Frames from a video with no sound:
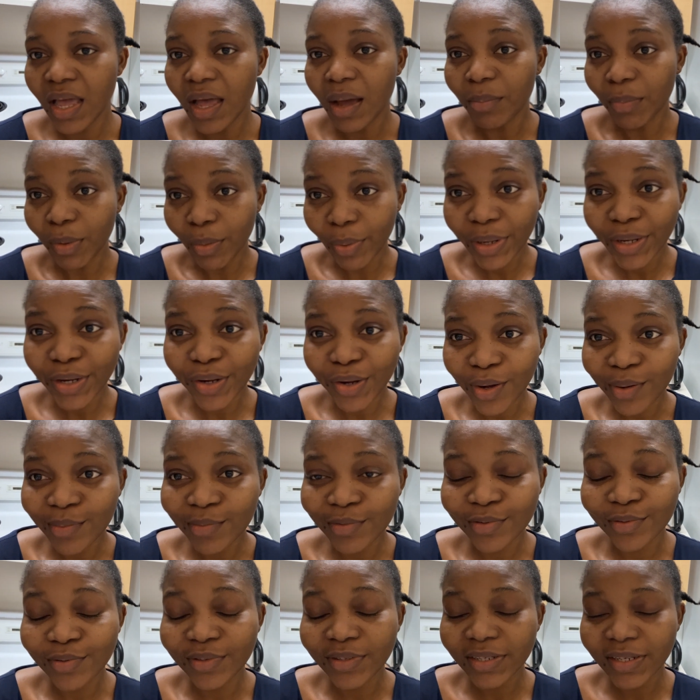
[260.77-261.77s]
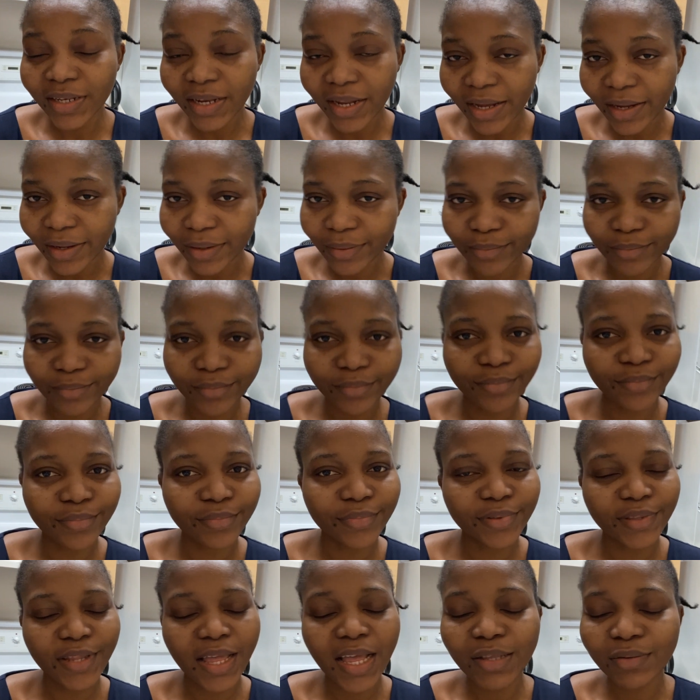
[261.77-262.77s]
But when it comes to dinner,
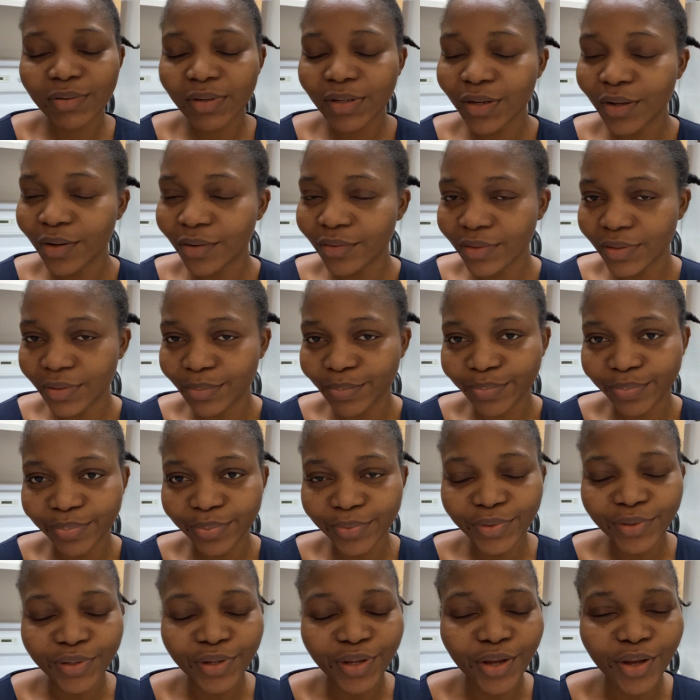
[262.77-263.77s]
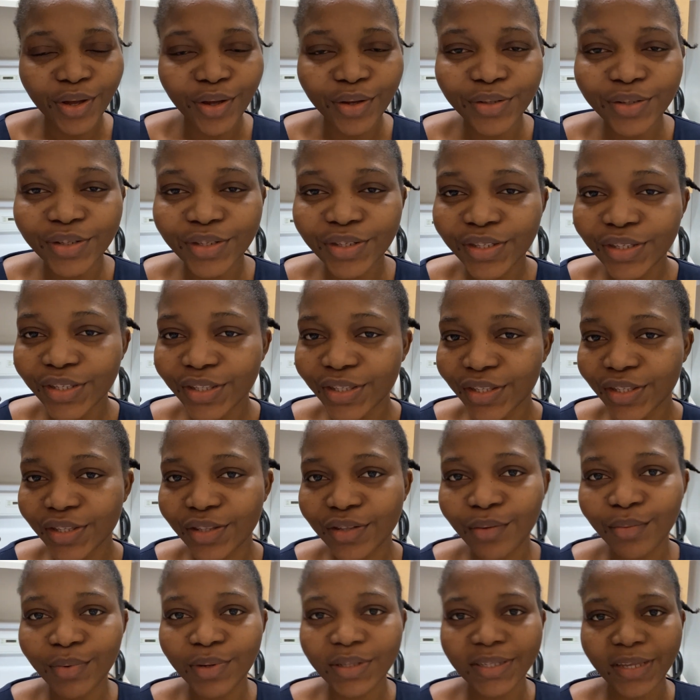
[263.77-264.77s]
that's when all the this is
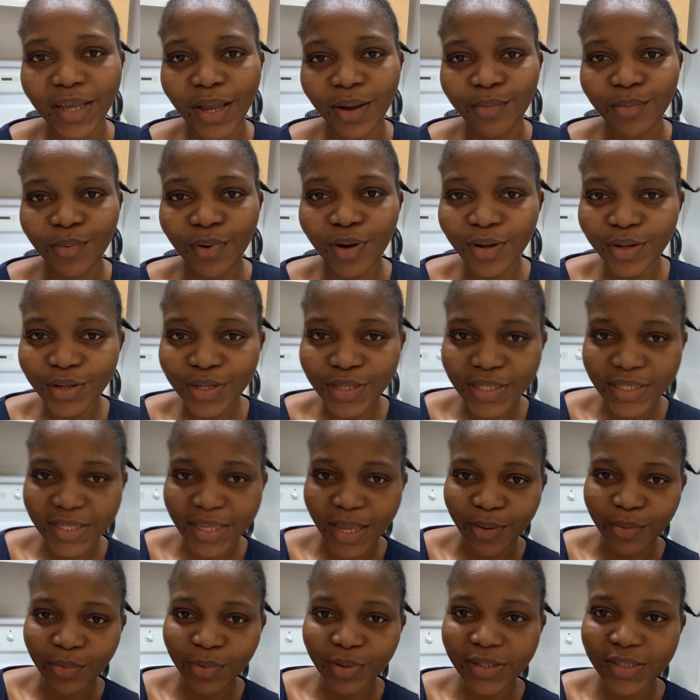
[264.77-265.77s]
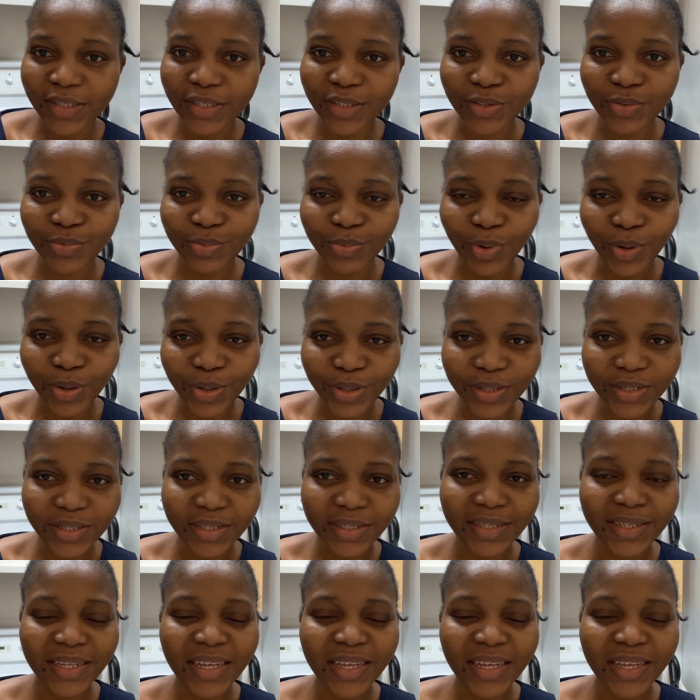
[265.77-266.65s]
not what I want this one.